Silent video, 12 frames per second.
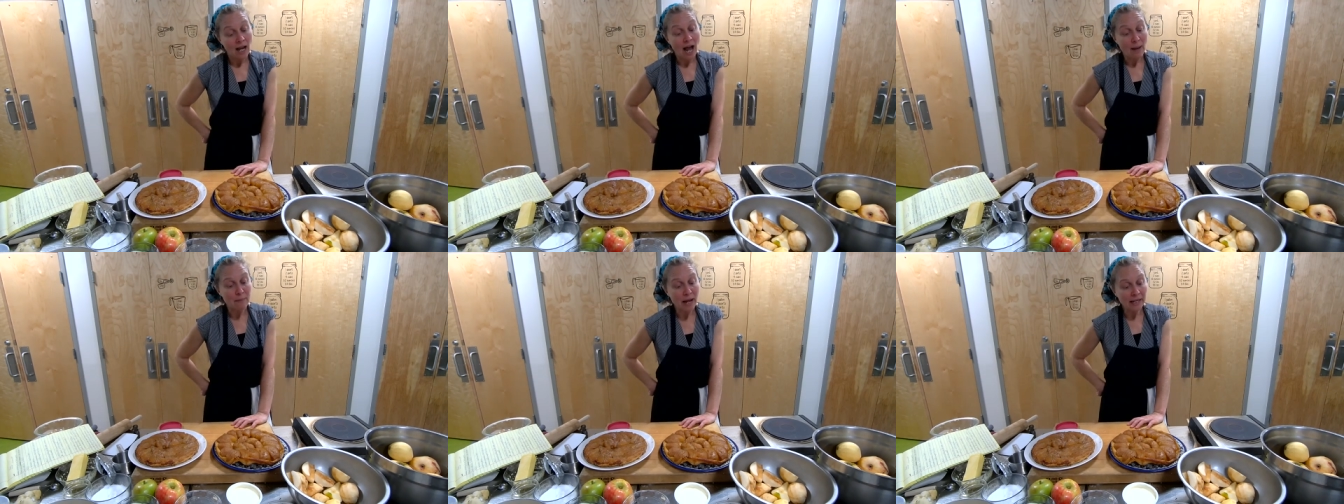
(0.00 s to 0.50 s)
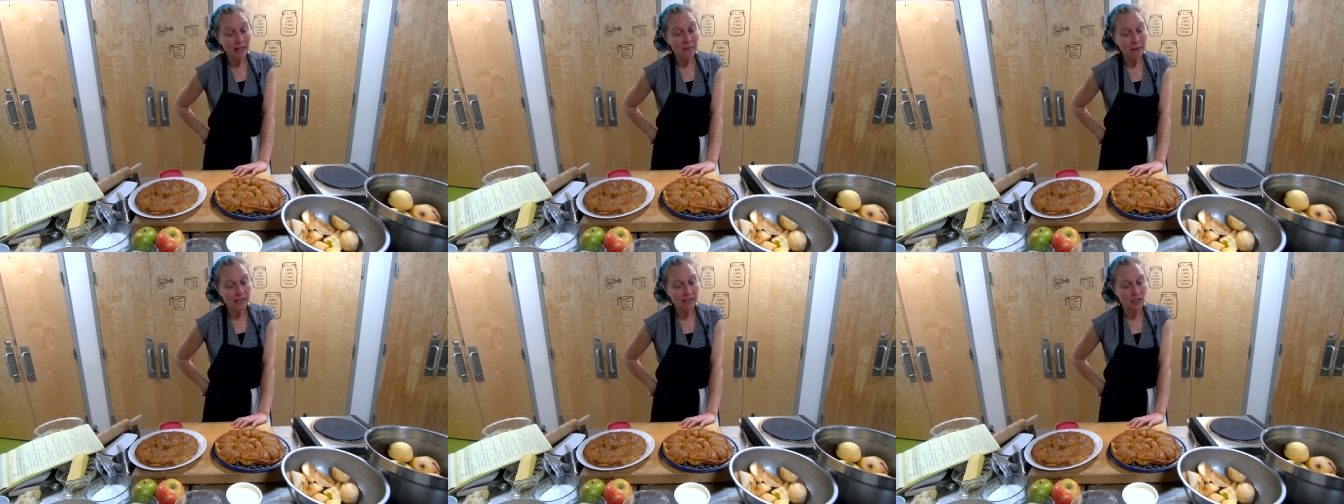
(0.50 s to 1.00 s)

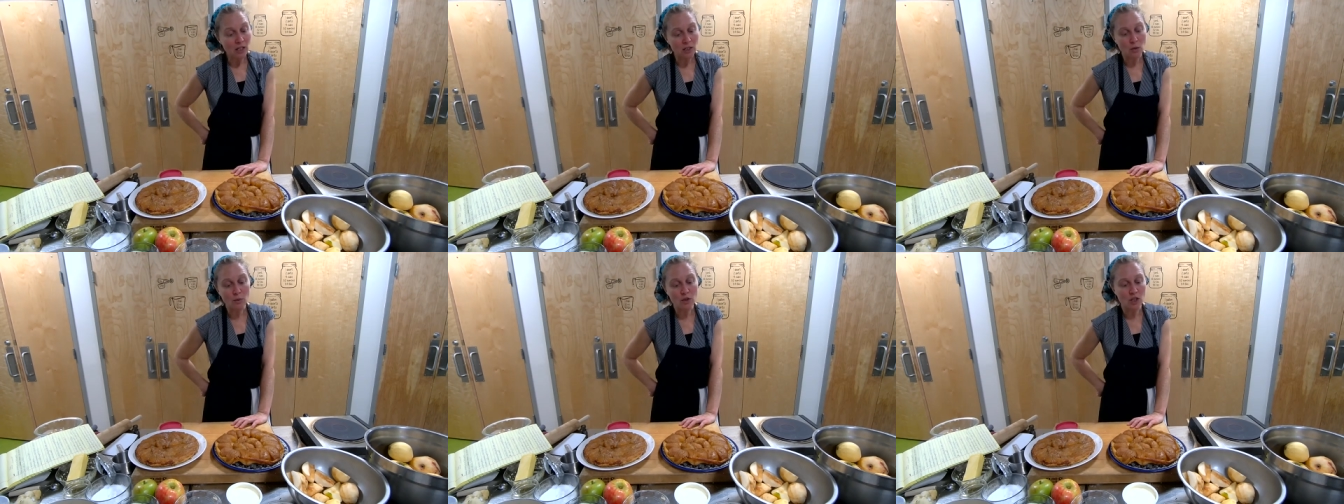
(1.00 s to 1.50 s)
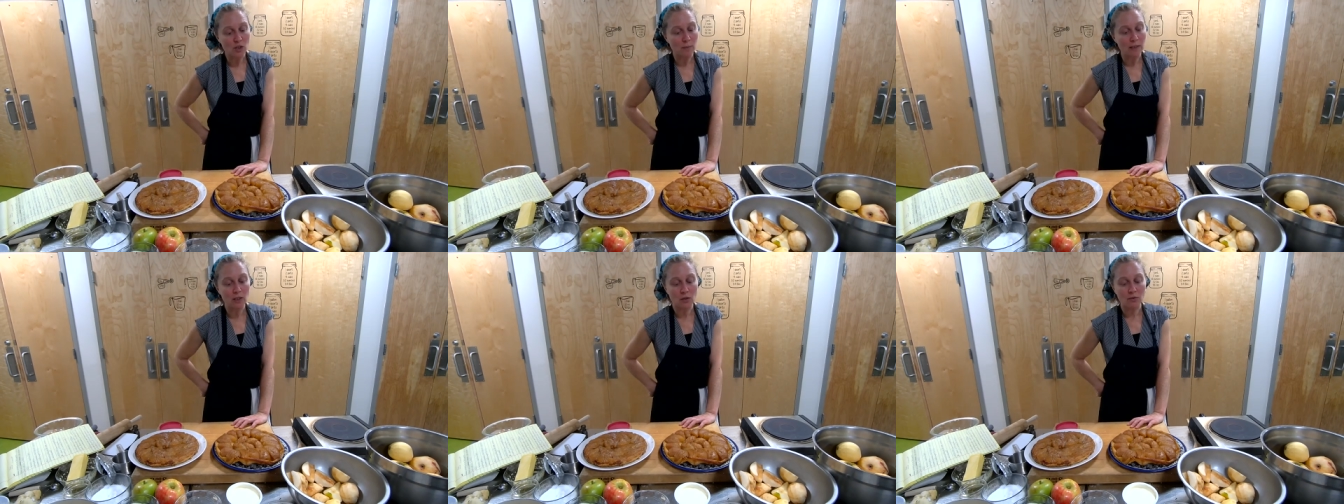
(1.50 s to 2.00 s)
my suggestion would just
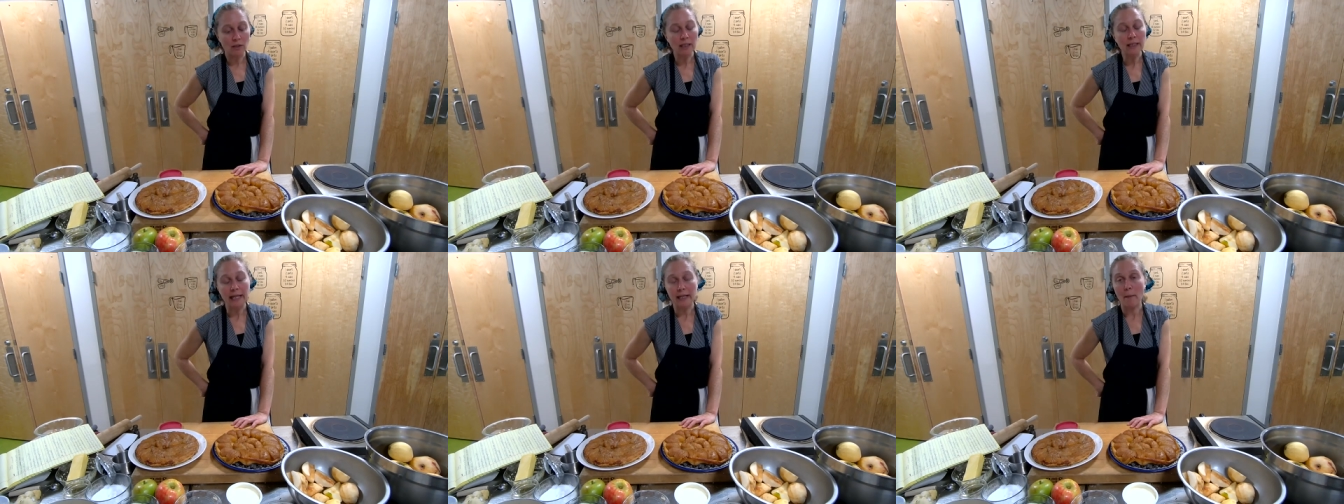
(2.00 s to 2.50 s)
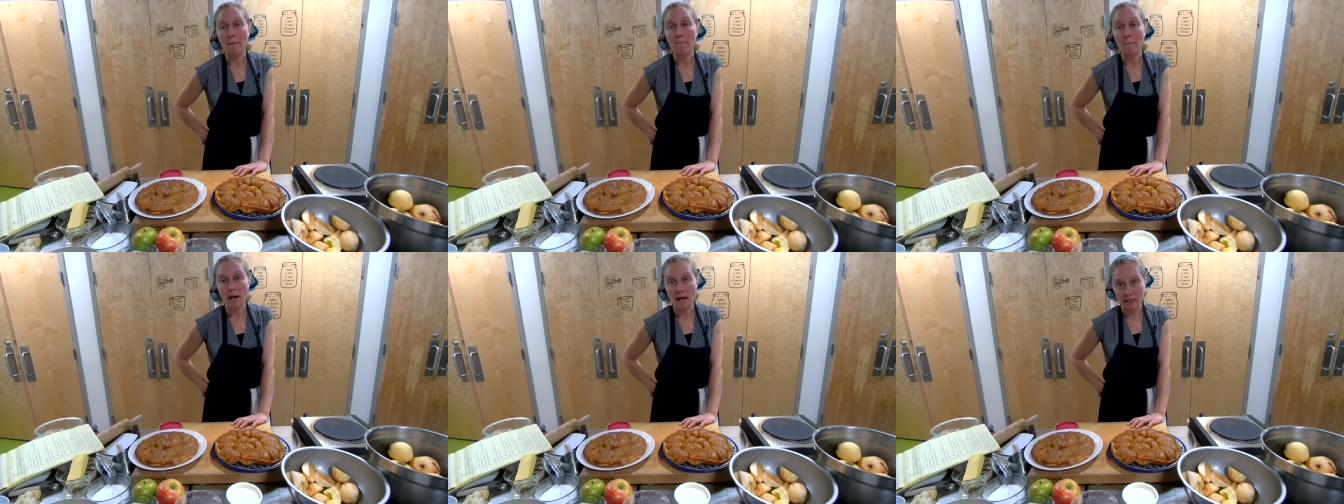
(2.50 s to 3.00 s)
be to really like
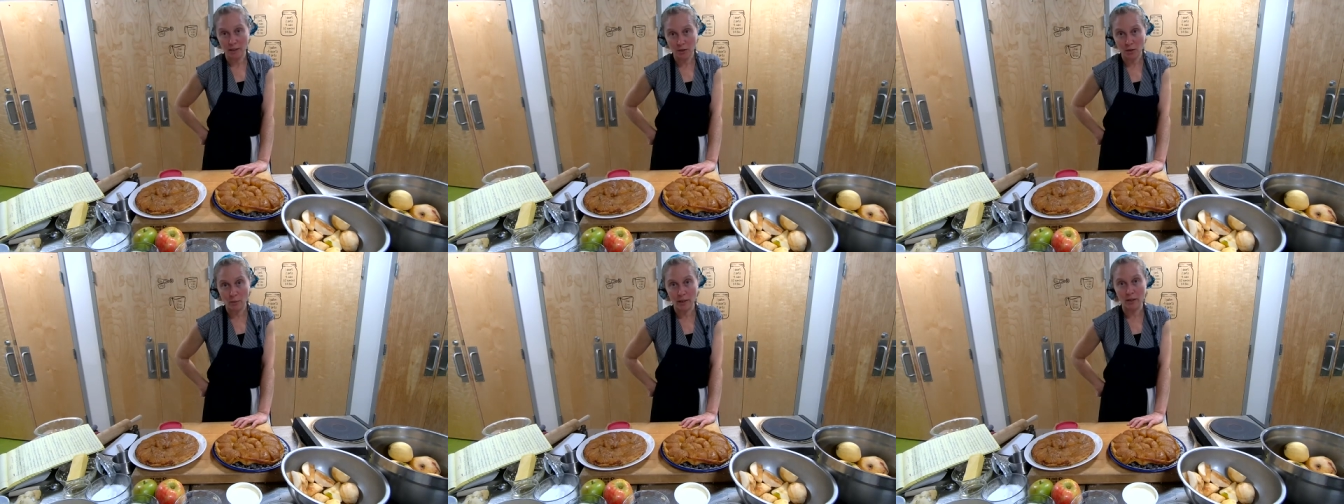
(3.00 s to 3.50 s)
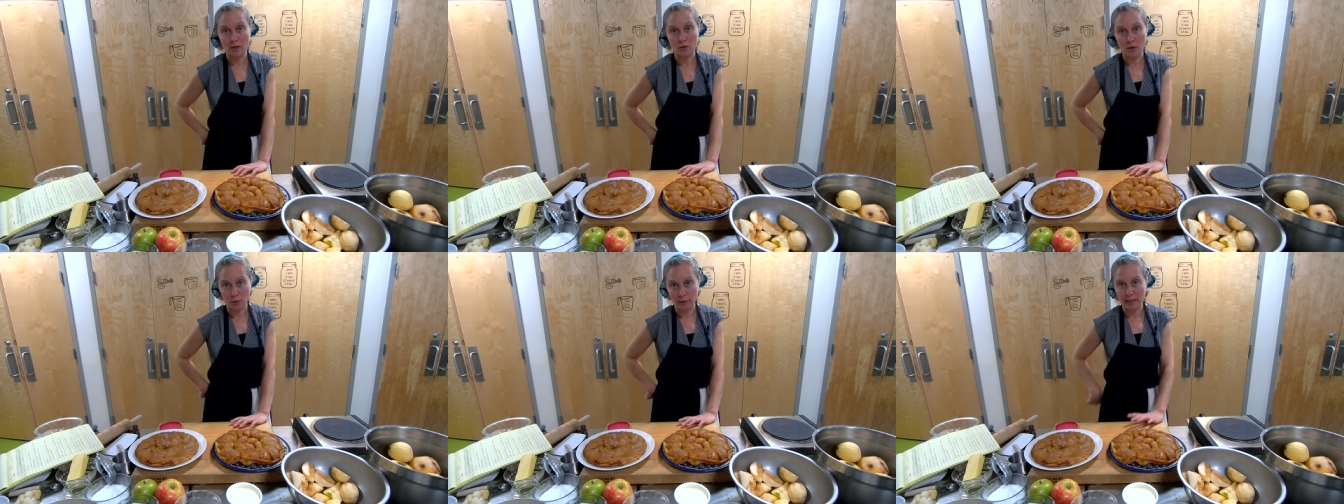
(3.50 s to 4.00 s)
monitor what you're
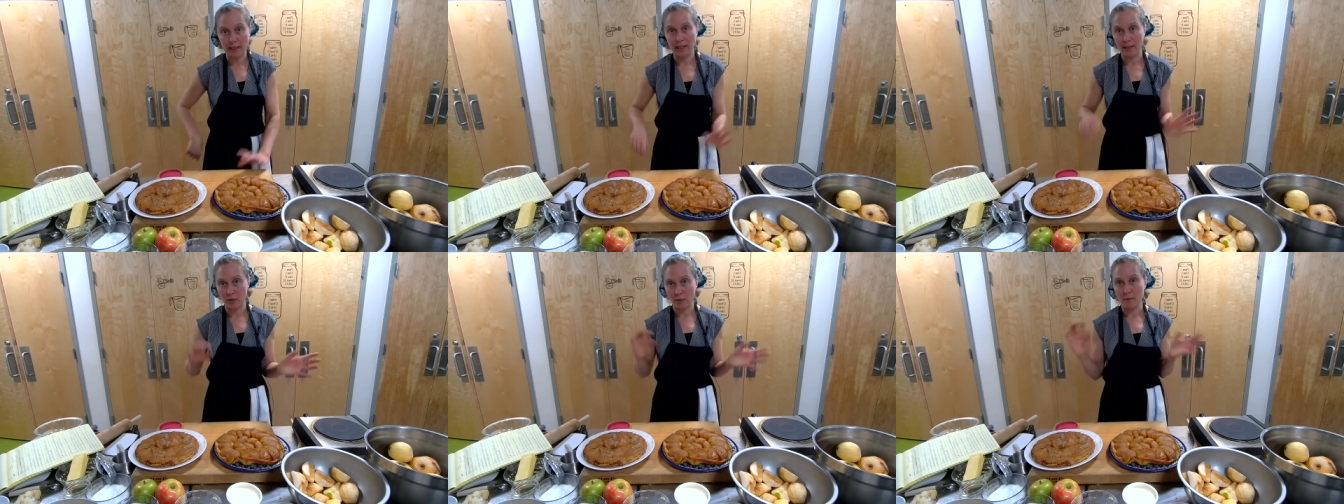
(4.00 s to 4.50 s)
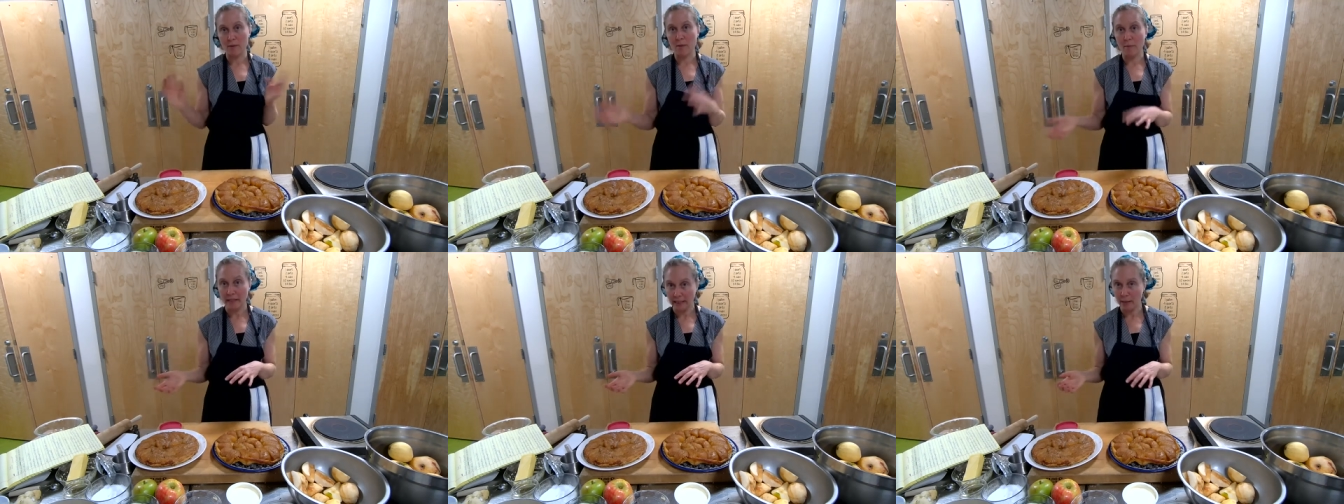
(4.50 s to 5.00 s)
doing in terms of the
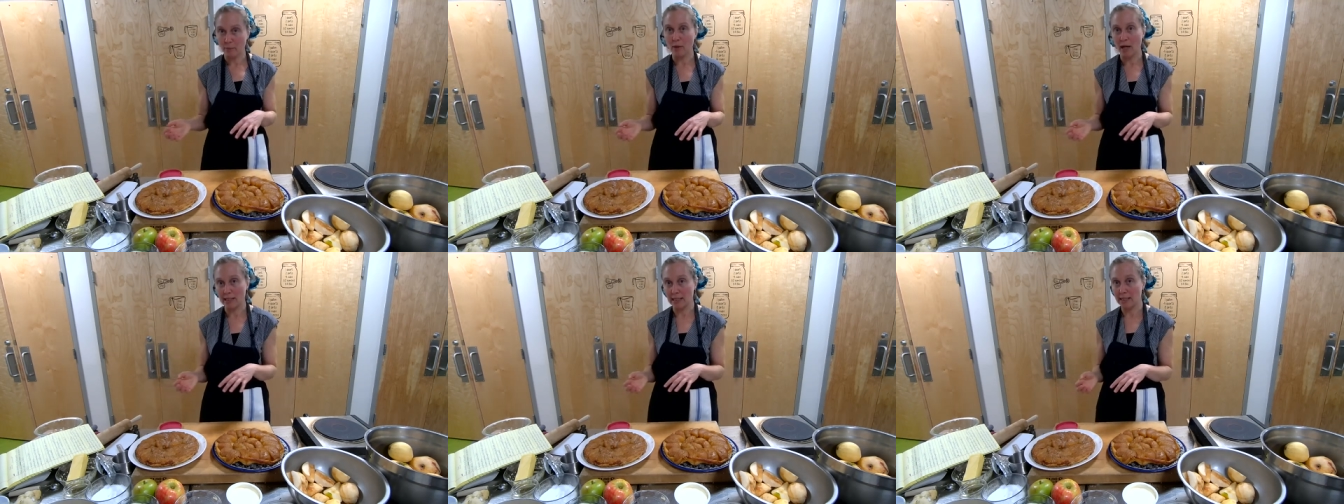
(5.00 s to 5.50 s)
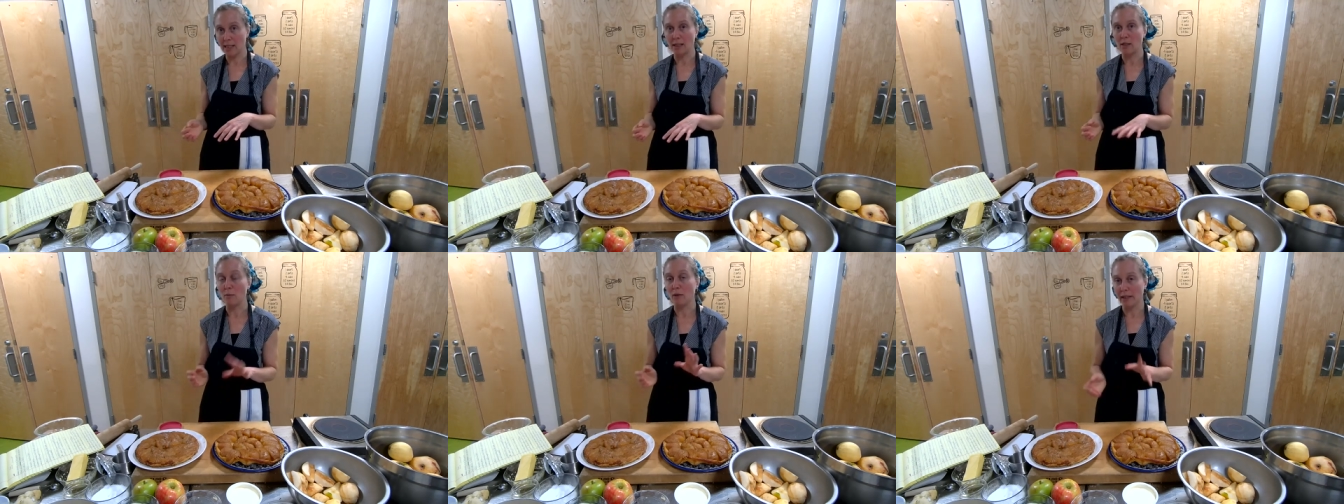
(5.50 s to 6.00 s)
baking process a
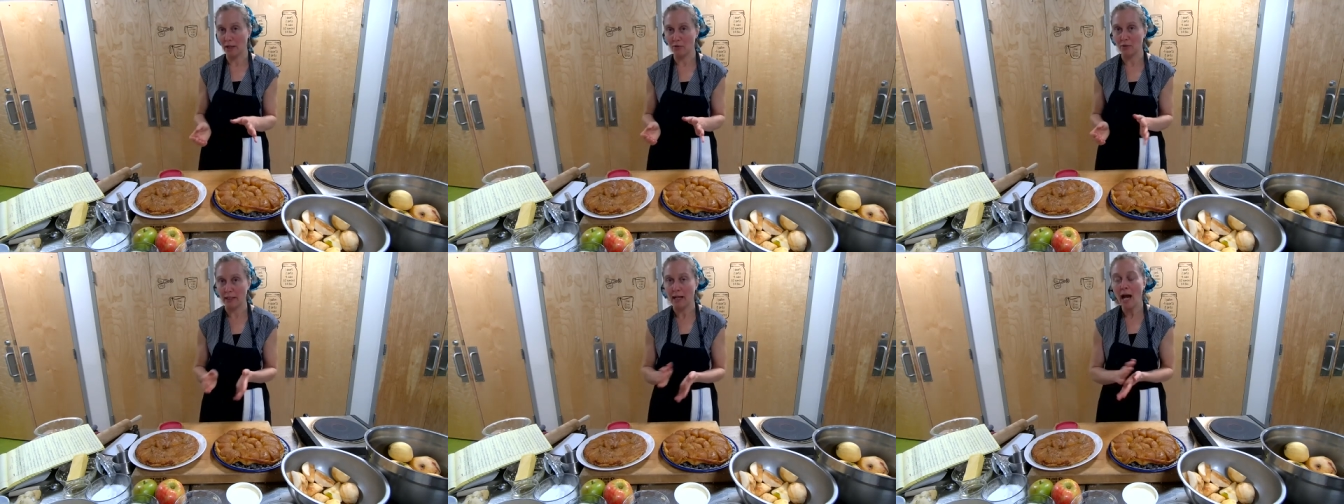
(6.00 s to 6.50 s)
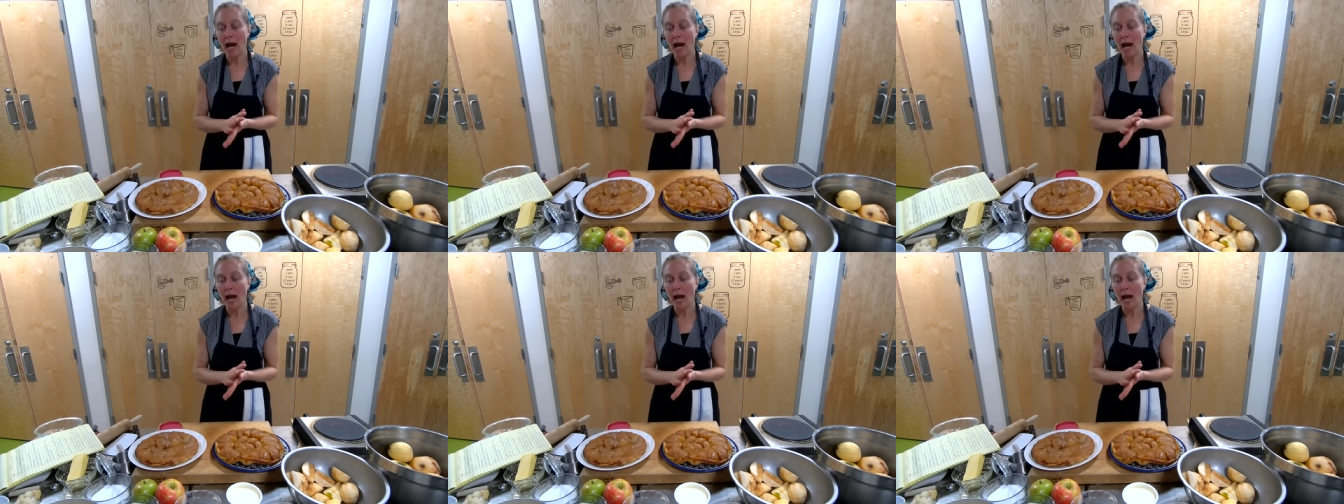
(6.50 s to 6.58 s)
little more carefully.